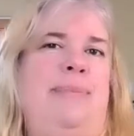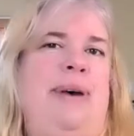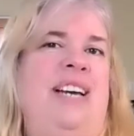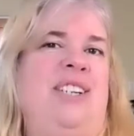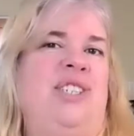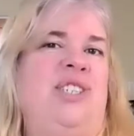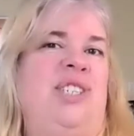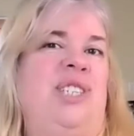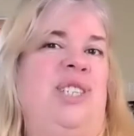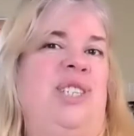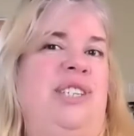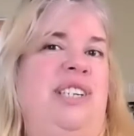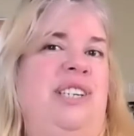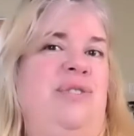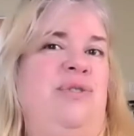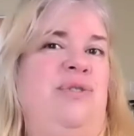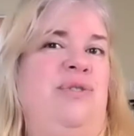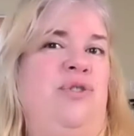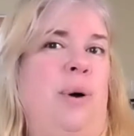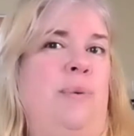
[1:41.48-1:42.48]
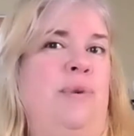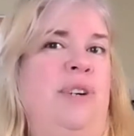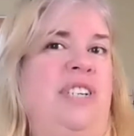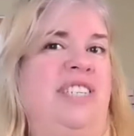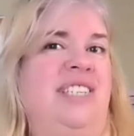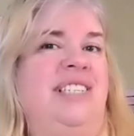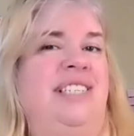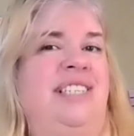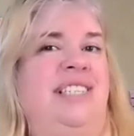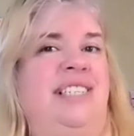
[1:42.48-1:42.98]
am actually looking
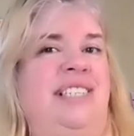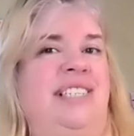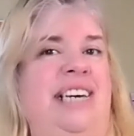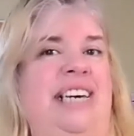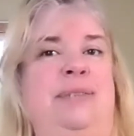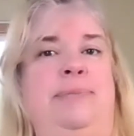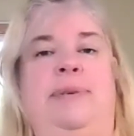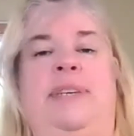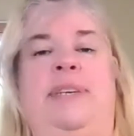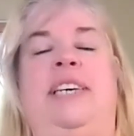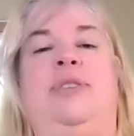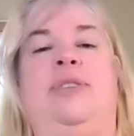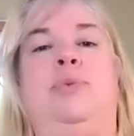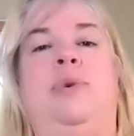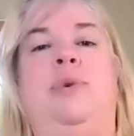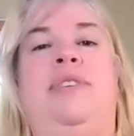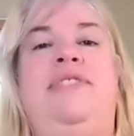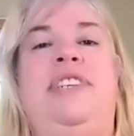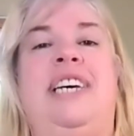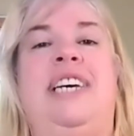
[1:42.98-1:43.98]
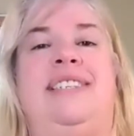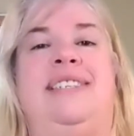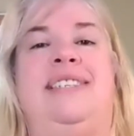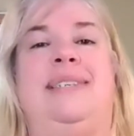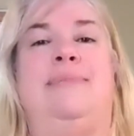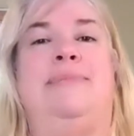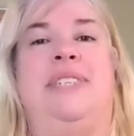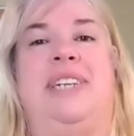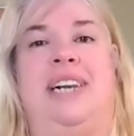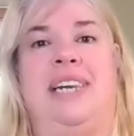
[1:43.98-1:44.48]
forward to today's because we've done
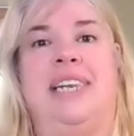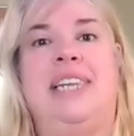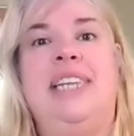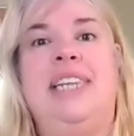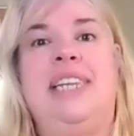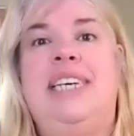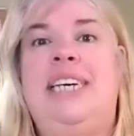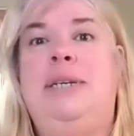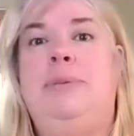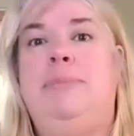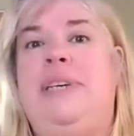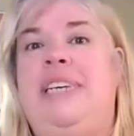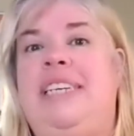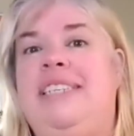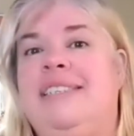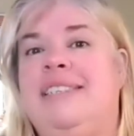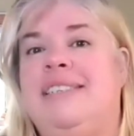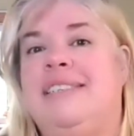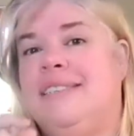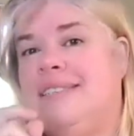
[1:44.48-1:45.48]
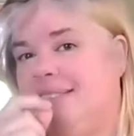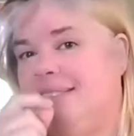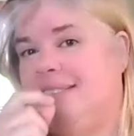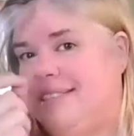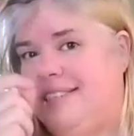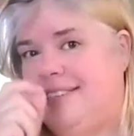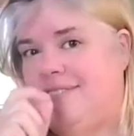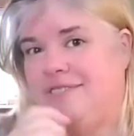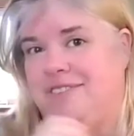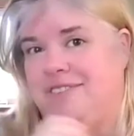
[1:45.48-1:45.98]
something a little bit
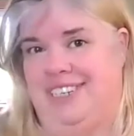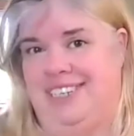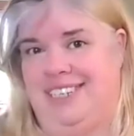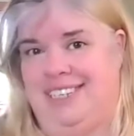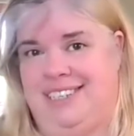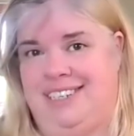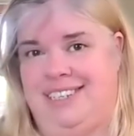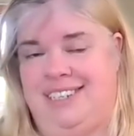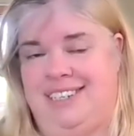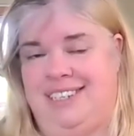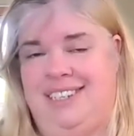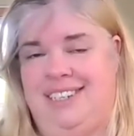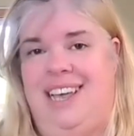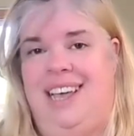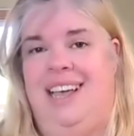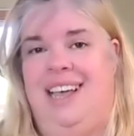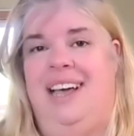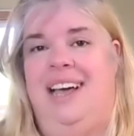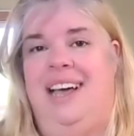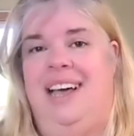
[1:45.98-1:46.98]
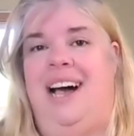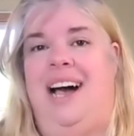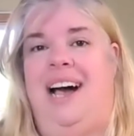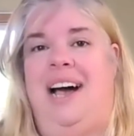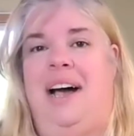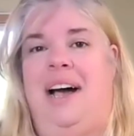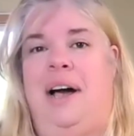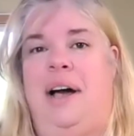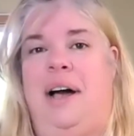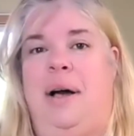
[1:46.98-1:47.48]
different.
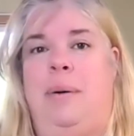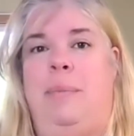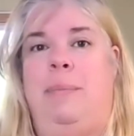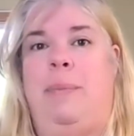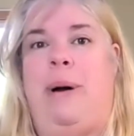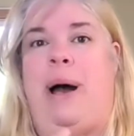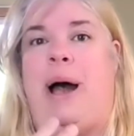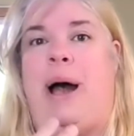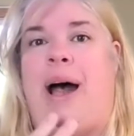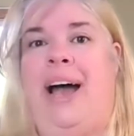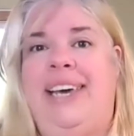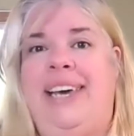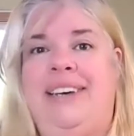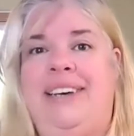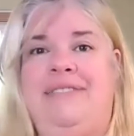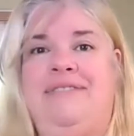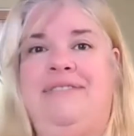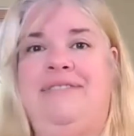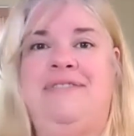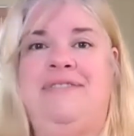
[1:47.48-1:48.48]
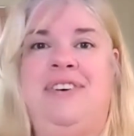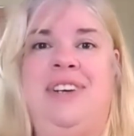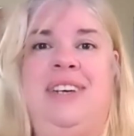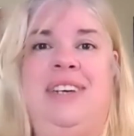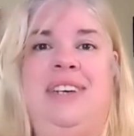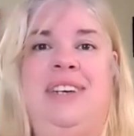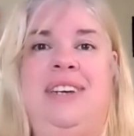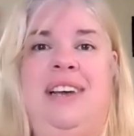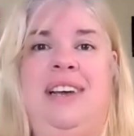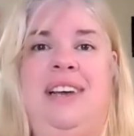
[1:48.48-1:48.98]
I
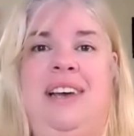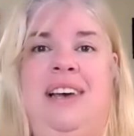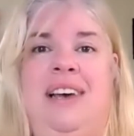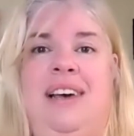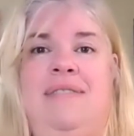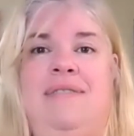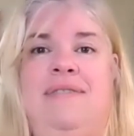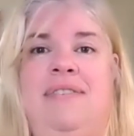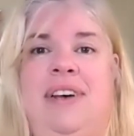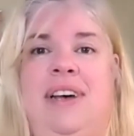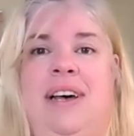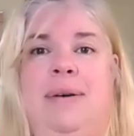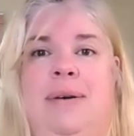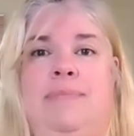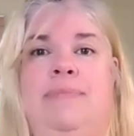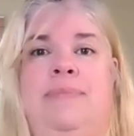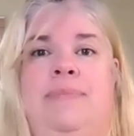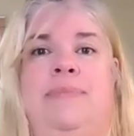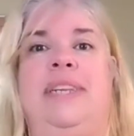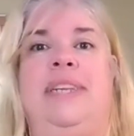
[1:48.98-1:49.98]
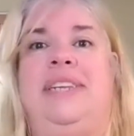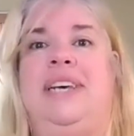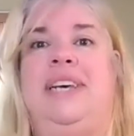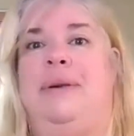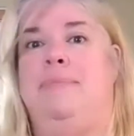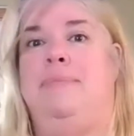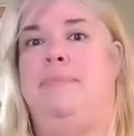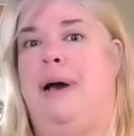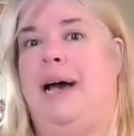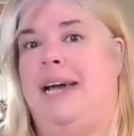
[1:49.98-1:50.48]
have
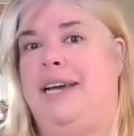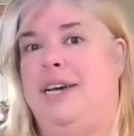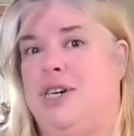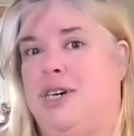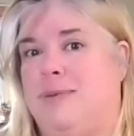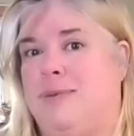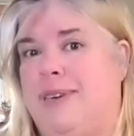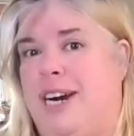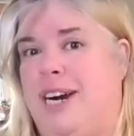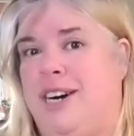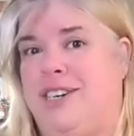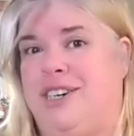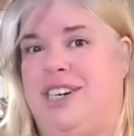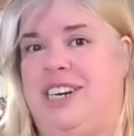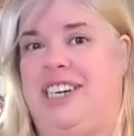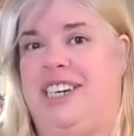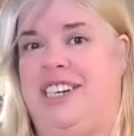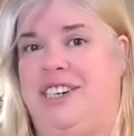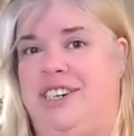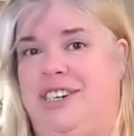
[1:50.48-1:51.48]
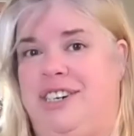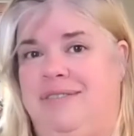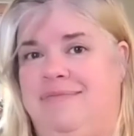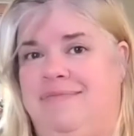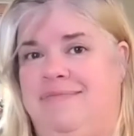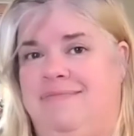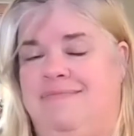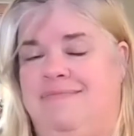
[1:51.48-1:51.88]
done my herb garden here,